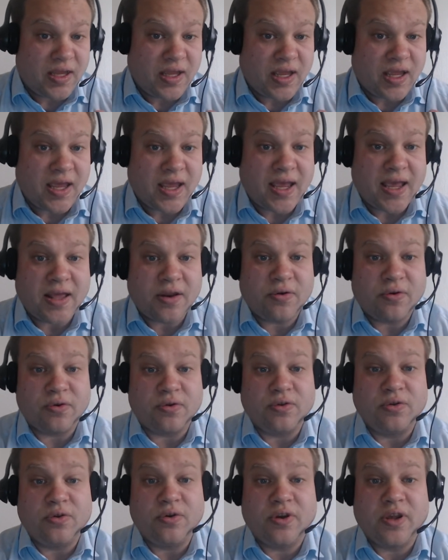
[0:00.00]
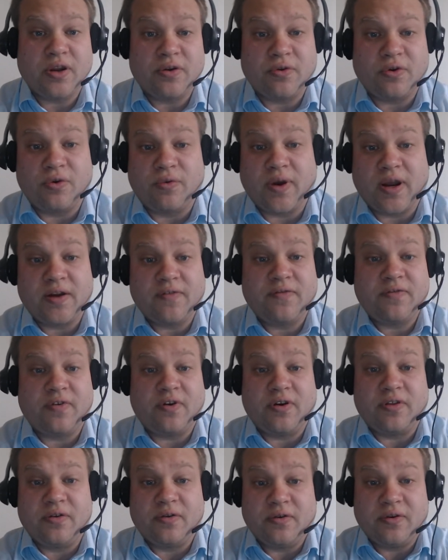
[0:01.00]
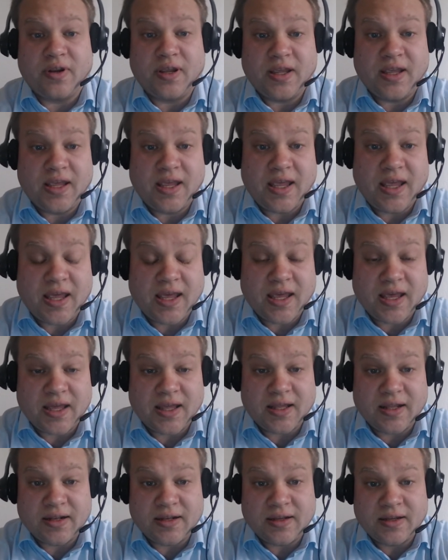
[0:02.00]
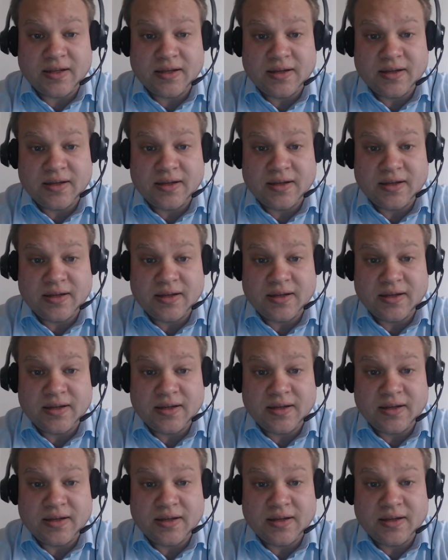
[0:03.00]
had her look at her grandfather, and